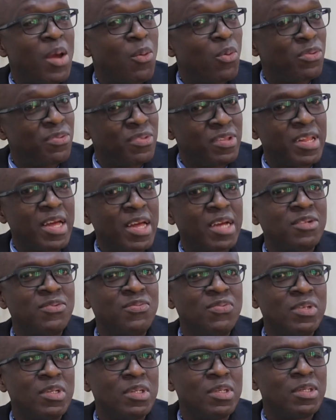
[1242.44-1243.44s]
I was in
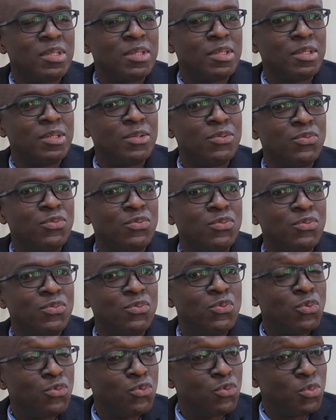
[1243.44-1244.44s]
ANDFI,
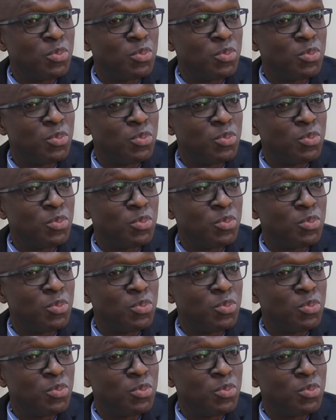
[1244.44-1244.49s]
it used